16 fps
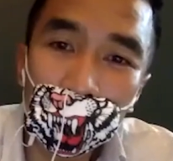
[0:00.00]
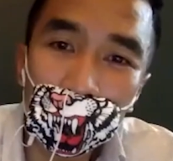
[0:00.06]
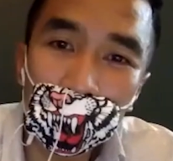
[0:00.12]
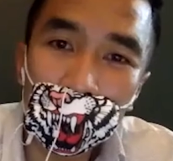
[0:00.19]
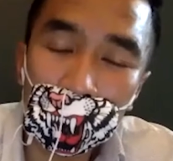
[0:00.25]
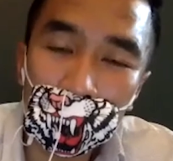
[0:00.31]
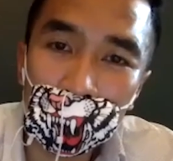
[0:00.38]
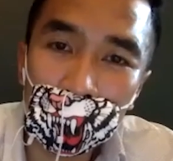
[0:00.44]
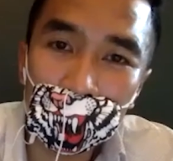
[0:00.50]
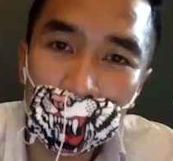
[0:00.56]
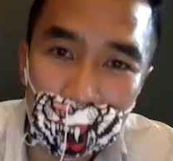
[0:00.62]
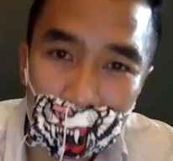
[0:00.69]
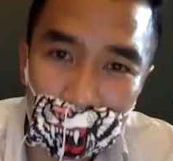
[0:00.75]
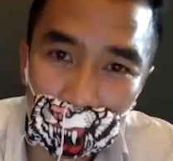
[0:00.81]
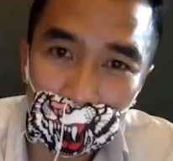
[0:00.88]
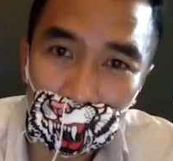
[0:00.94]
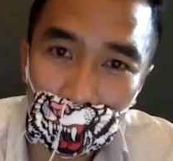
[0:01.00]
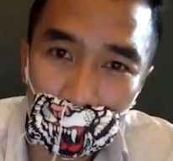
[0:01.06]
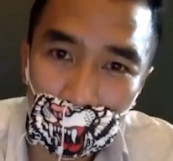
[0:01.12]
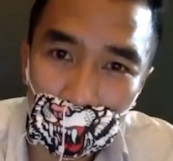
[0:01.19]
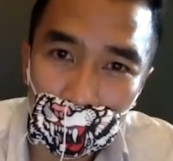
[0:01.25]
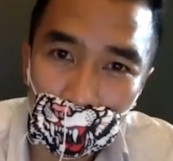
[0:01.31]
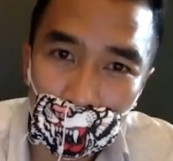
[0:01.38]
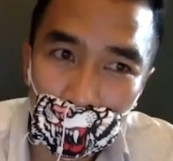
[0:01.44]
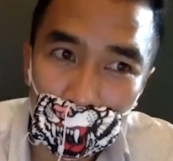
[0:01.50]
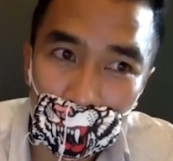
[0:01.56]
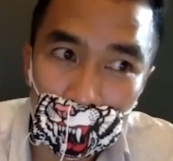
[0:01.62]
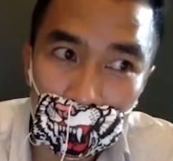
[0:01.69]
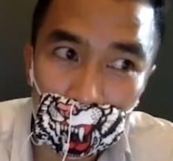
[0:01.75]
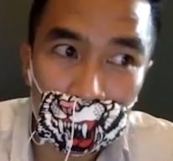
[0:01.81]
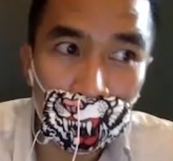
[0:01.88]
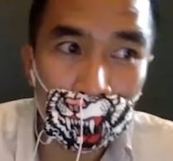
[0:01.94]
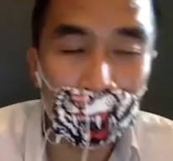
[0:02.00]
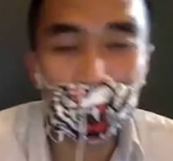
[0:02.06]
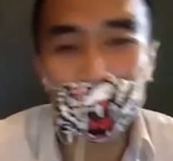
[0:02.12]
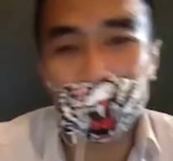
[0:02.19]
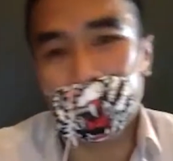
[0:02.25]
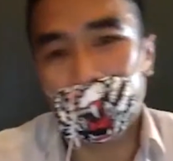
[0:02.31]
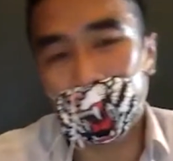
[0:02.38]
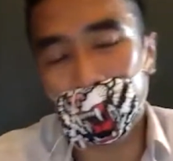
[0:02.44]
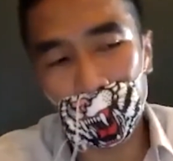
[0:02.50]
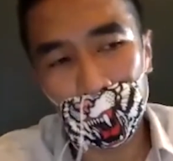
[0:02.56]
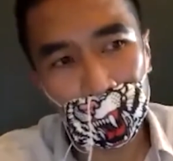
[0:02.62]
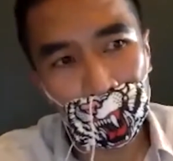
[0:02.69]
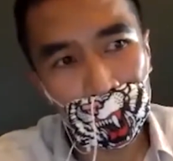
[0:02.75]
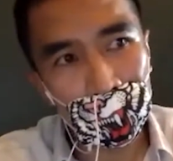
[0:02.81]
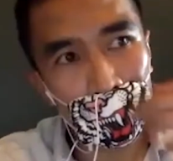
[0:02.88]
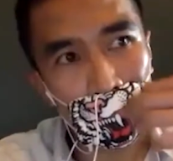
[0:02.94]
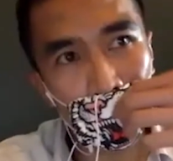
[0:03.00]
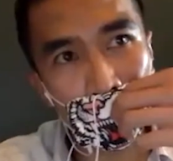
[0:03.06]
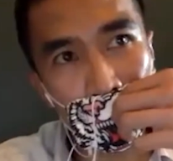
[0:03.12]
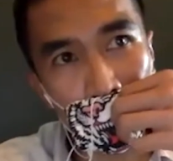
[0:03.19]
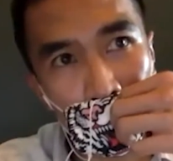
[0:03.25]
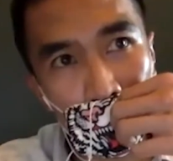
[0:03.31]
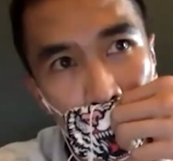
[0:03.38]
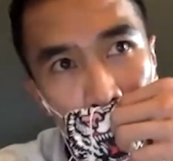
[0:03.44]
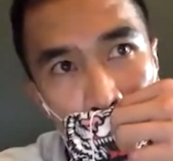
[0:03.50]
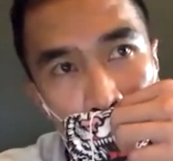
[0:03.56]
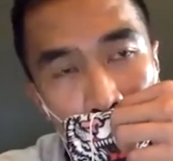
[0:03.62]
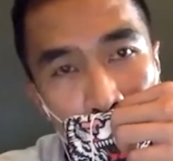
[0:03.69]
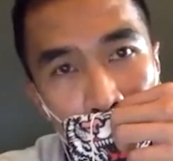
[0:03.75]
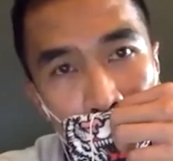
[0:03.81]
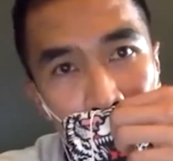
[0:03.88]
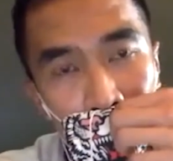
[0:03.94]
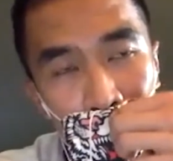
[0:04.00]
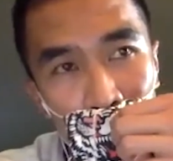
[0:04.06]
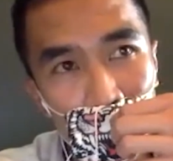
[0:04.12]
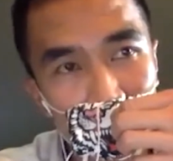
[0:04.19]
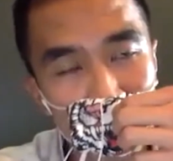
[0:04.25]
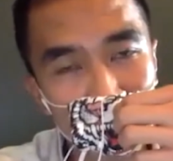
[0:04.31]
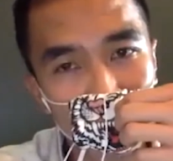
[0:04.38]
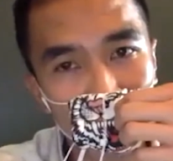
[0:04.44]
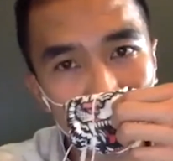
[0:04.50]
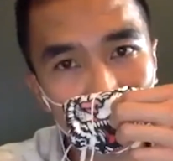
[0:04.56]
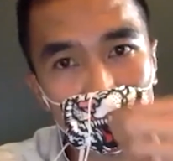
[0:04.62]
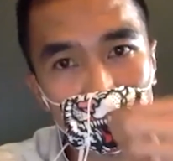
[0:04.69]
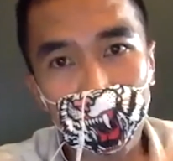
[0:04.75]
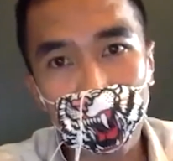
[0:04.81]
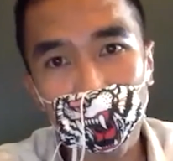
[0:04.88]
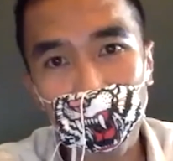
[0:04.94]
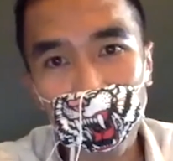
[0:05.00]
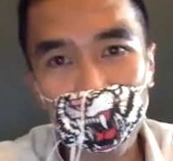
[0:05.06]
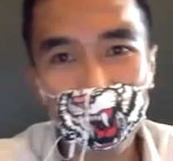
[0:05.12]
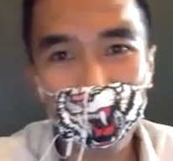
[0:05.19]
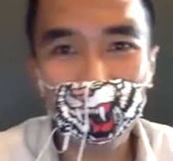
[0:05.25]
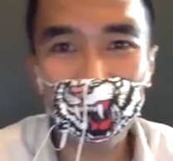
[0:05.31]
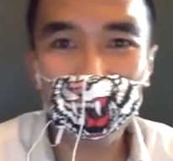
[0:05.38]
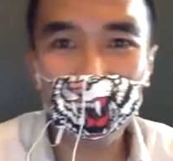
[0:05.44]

heard sometimes it's different, right? Sometimes it's what you write is different from what you